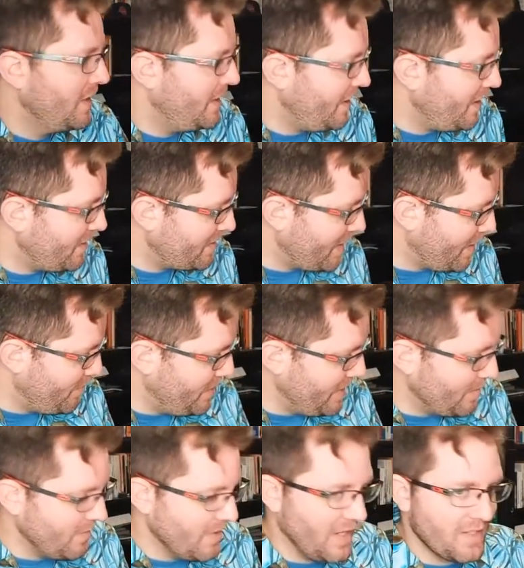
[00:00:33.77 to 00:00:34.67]
There's that
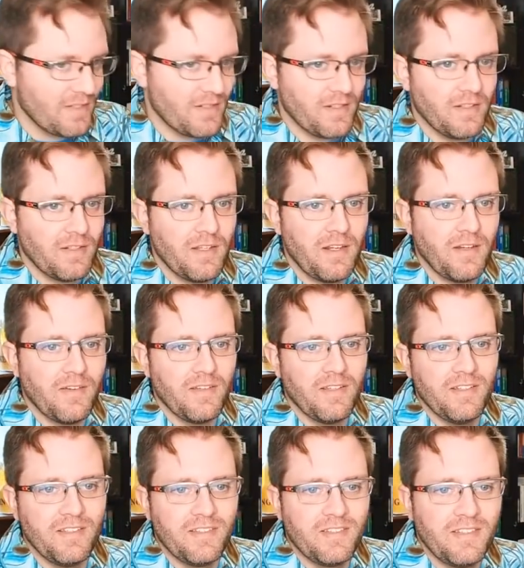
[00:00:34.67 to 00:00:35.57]
big monster. There
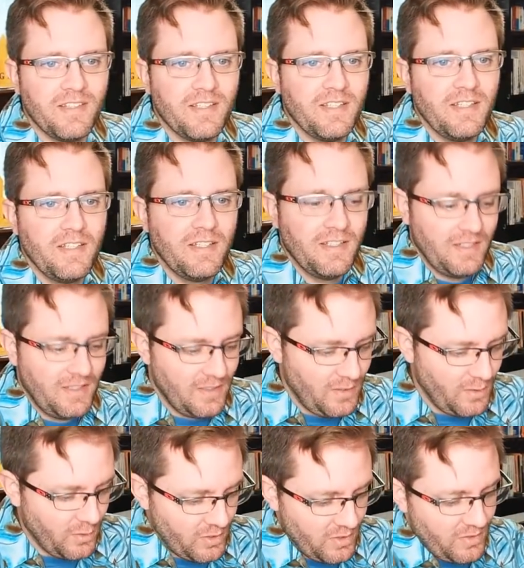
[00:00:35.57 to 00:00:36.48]
he is.
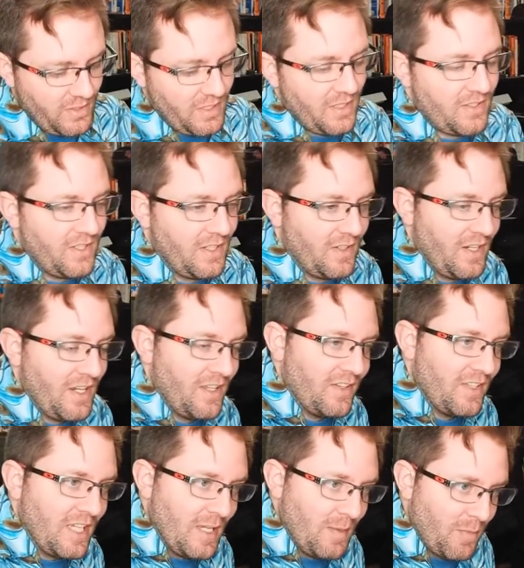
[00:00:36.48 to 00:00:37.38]
don't you dare stick your head
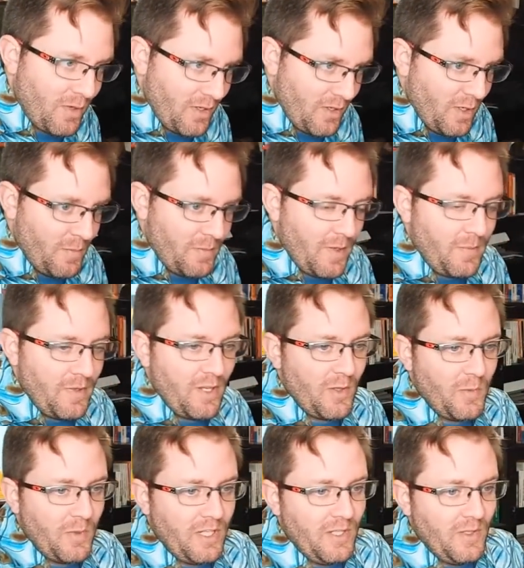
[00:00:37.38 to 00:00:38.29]
in the keyboard and open up
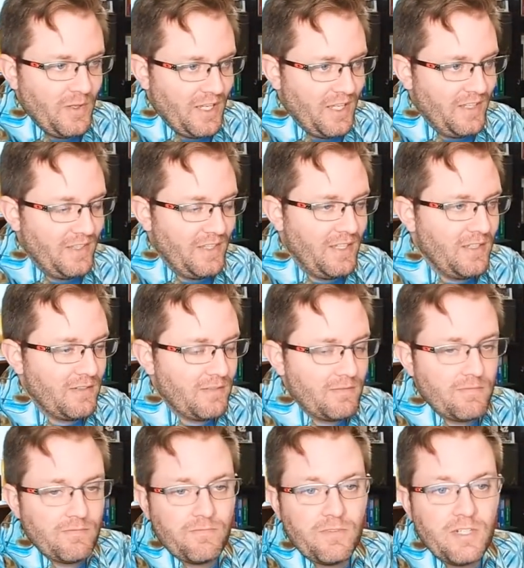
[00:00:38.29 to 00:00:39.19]
another window again. That
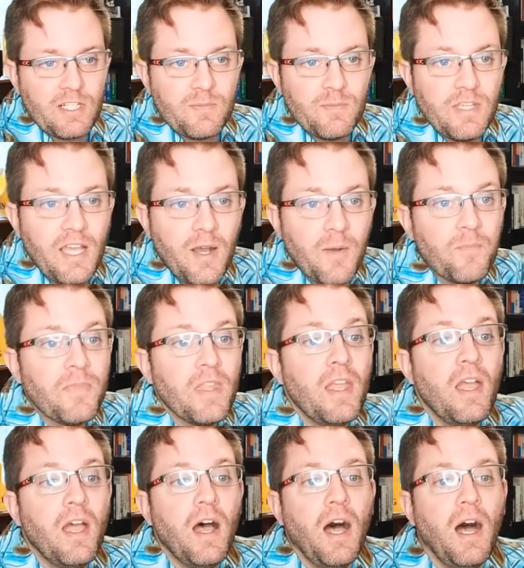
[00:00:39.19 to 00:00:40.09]
freaks me out.
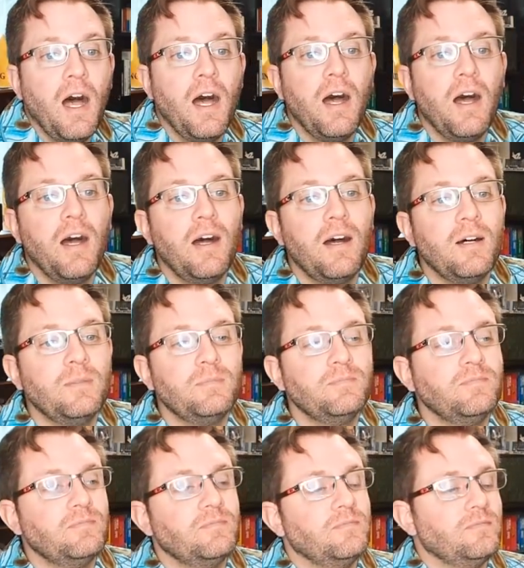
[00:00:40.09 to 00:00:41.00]

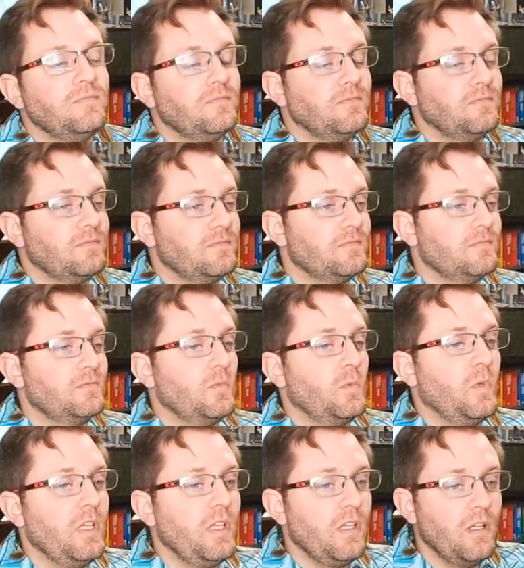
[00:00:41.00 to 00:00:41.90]
Um,
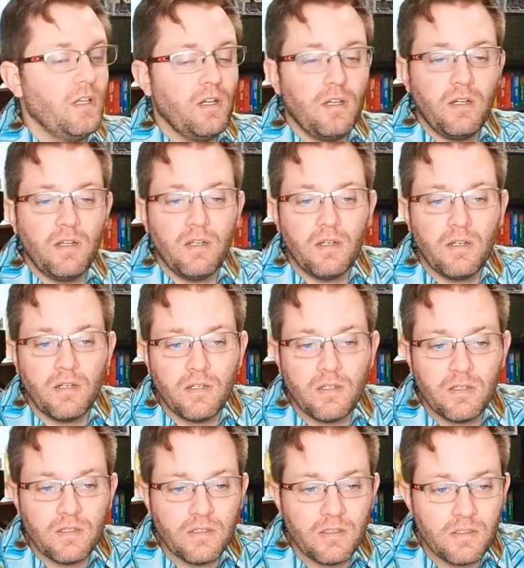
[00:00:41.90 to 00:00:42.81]
we
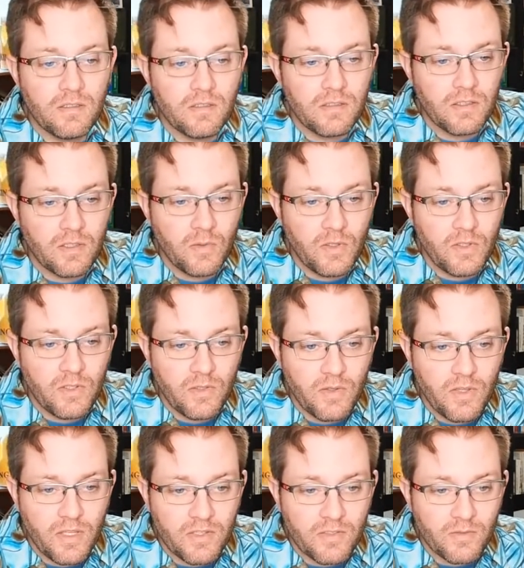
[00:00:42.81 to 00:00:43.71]
are going to
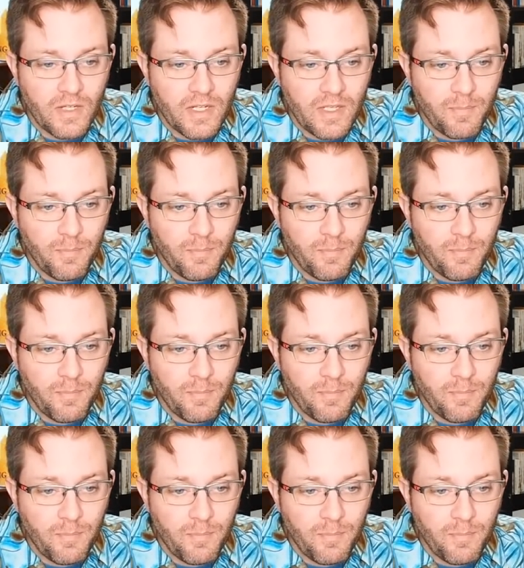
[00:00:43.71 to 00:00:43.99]
do this. Ready?